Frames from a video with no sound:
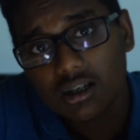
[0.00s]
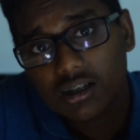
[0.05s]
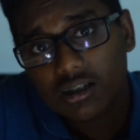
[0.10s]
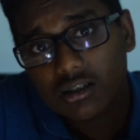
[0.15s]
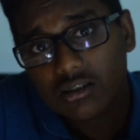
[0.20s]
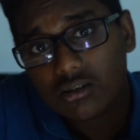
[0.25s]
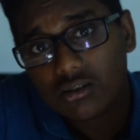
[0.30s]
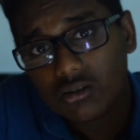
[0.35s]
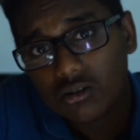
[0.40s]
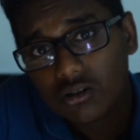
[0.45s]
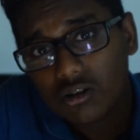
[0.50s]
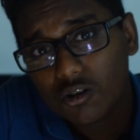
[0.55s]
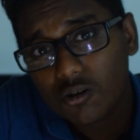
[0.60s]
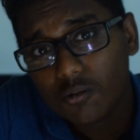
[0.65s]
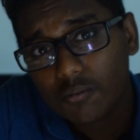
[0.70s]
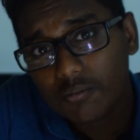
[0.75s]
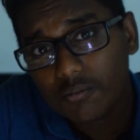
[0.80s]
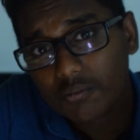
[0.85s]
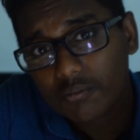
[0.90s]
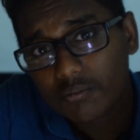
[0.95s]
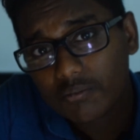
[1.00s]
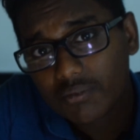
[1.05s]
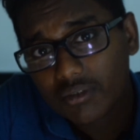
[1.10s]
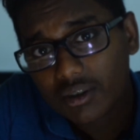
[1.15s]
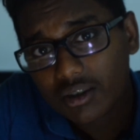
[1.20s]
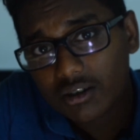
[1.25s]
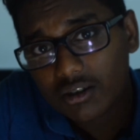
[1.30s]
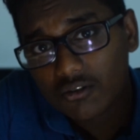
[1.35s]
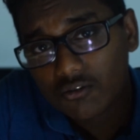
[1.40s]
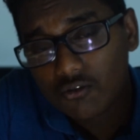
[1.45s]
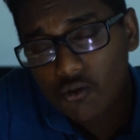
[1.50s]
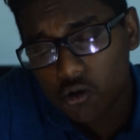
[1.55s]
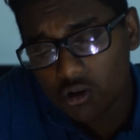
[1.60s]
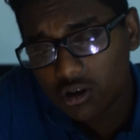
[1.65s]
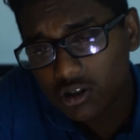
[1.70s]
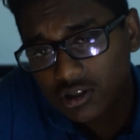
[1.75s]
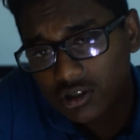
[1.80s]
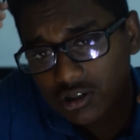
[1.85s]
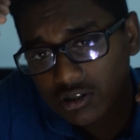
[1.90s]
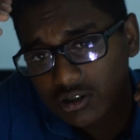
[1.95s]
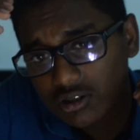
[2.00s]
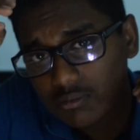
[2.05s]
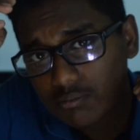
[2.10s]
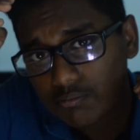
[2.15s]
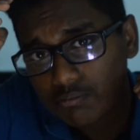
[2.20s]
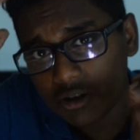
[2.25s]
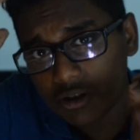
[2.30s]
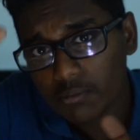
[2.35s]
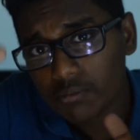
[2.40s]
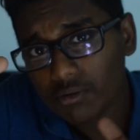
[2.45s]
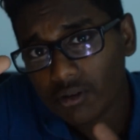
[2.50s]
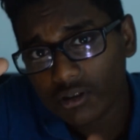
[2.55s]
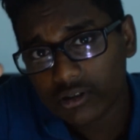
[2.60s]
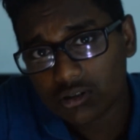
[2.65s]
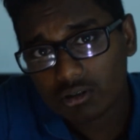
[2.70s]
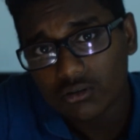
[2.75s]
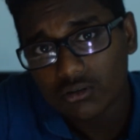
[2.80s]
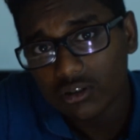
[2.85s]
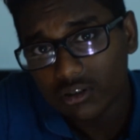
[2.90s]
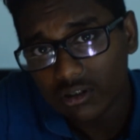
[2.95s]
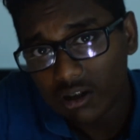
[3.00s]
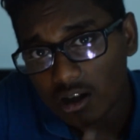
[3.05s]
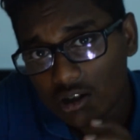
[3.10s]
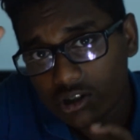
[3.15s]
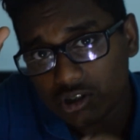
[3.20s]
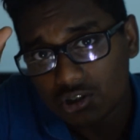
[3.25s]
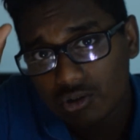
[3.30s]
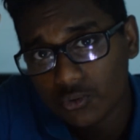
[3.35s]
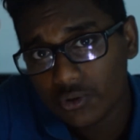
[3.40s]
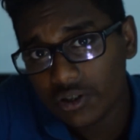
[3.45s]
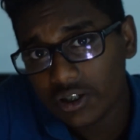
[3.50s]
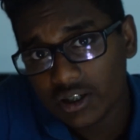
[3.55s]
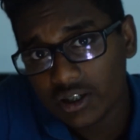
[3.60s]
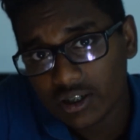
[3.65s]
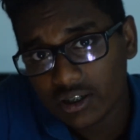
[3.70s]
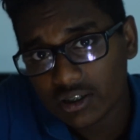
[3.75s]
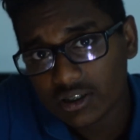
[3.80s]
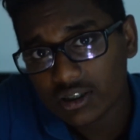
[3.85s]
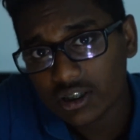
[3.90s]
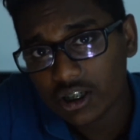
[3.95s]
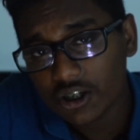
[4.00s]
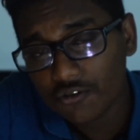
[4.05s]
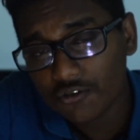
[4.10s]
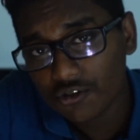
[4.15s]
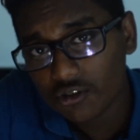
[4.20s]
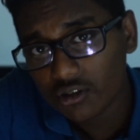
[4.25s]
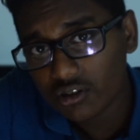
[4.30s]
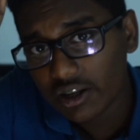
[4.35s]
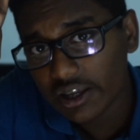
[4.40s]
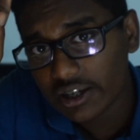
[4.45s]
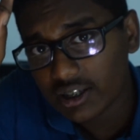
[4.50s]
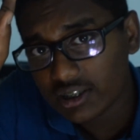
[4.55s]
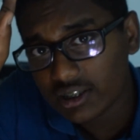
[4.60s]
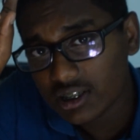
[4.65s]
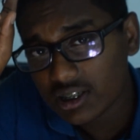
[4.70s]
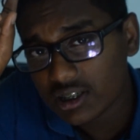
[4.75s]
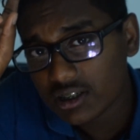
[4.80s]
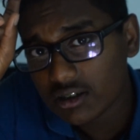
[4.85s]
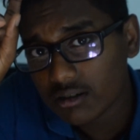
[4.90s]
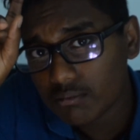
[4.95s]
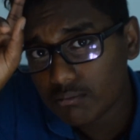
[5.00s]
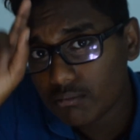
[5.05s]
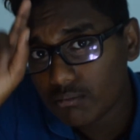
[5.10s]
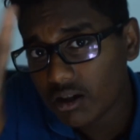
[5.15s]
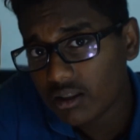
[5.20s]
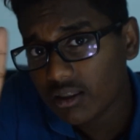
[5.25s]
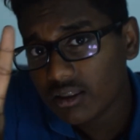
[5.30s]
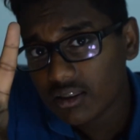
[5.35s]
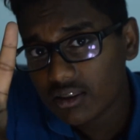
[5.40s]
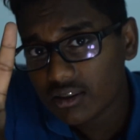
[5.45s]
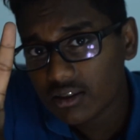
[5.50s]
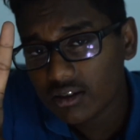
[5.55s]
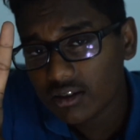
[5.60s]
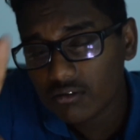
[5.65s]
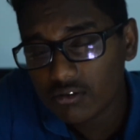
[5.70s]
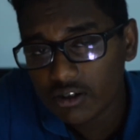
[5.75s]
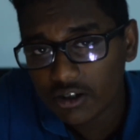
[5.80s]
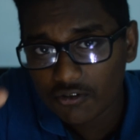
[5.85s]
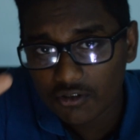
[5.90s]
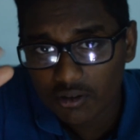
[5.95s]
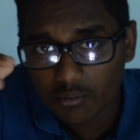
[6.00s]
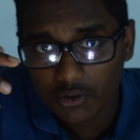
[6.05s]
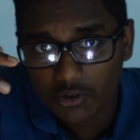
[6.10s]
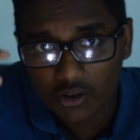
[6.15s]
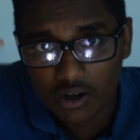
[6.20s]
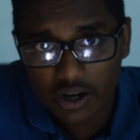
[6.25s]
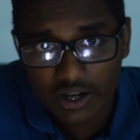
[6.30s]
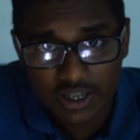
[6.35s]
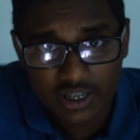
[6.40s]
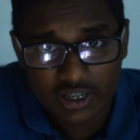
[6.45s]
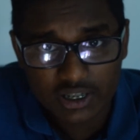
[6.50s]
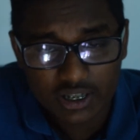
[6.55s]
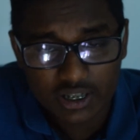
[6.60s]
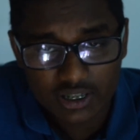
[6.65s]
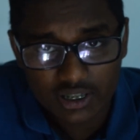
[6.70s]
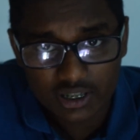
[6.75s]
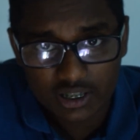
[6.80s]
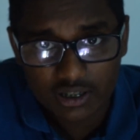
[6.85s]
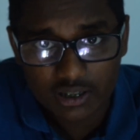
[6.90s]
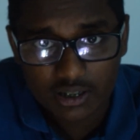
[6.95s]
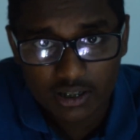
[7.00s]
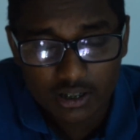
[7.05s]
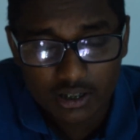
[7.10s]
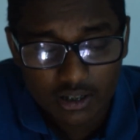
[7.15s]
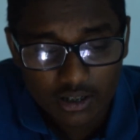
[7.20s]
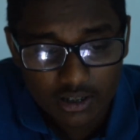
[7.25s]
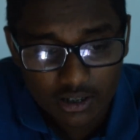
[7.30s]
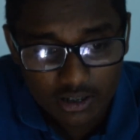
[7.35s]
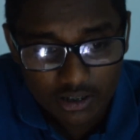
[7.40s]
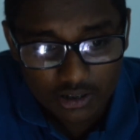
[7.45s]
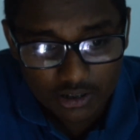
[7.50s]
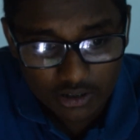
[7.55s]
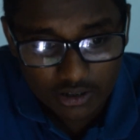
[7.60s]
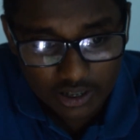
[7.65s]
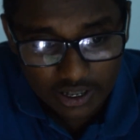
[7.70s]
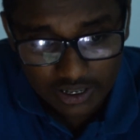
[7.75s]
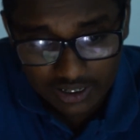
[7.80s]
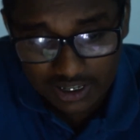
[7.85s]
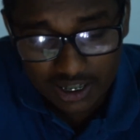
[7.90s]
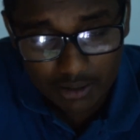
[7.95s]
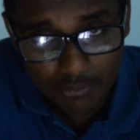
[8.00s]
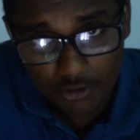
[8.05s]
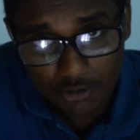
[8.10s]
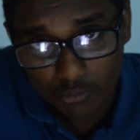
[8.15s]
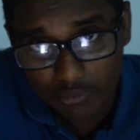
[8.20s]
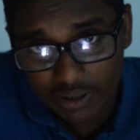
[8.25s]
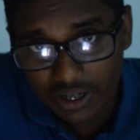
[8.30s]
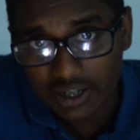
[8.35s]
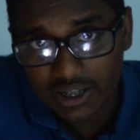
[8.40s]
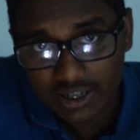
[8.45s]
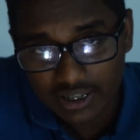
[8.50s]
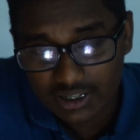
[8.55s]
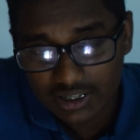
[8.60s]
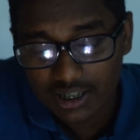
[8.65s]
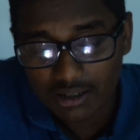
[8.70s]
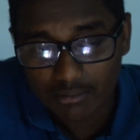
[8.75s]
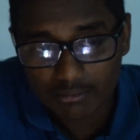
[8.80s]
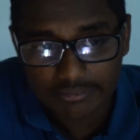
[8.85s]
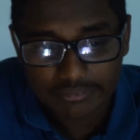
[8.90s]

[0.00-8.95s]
So focus papers on the last 2 years if you're like just a month away from your IGCSE exam, your main exam.